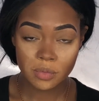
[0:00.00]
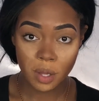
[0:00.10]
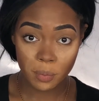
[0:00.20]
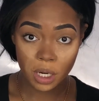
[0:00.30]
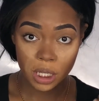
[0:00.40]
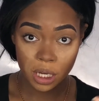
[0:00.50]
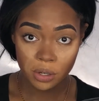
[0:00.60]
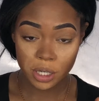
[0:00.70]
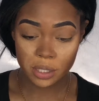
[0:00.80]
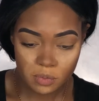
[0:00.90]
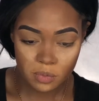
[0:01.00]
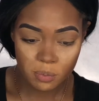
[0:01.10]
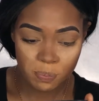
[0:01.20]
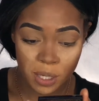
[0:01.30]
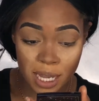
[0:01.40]
I'm gonna layer it.
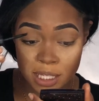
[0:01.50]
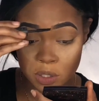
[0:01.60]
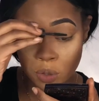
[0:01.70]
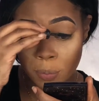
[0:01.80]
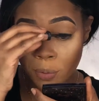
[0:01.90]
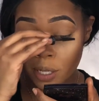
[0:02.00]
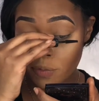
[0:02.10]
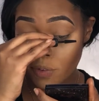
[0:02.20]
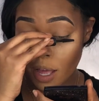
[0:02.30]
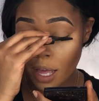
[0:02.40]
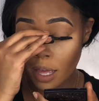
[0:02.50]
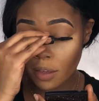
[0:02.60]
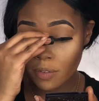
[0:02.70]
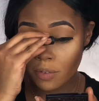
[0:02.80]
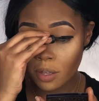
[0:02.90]
Yeah, it has a
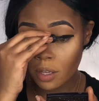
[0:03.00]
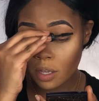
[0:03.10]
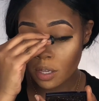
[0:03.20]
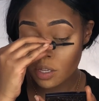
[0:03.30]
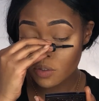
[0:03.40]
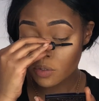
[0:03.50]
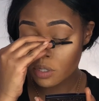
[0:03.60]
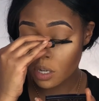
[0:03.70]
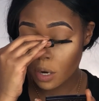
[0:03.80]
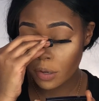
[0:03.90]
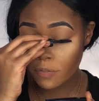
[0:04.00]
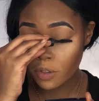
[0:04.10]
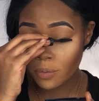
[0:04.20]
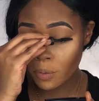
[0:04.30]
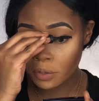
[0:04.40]
3.5 star
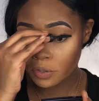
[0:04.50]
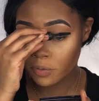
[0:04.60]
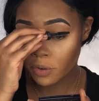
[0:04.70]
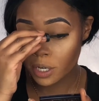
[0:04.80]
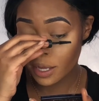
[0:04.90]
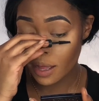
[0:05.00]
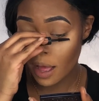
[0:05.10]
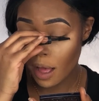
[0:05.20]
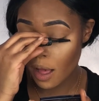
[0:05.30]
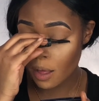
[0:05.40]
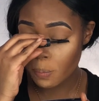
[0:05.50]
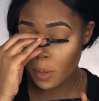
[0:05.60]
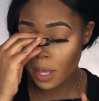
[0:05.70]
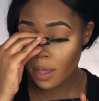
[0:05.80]
review on Sephora.com,